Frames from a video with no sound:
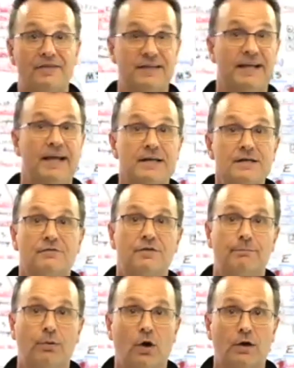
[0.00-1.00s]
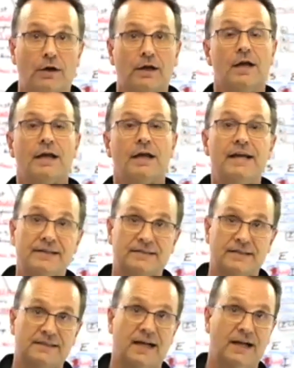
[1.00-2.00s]
the end of the book, he has a,
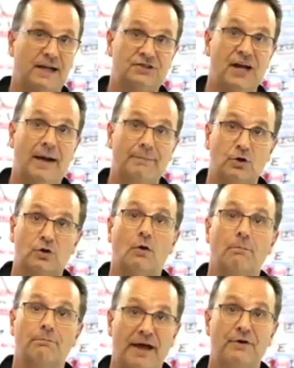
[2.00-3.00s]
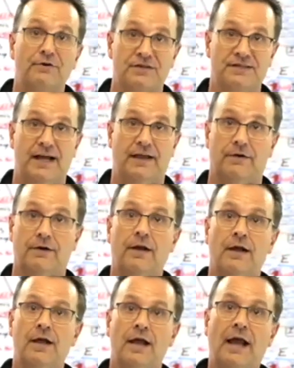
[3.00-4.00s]
set, a chapter called Better Together.
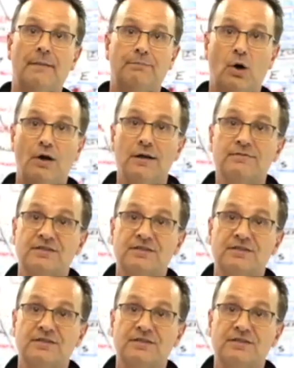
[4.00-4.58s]
And Putnam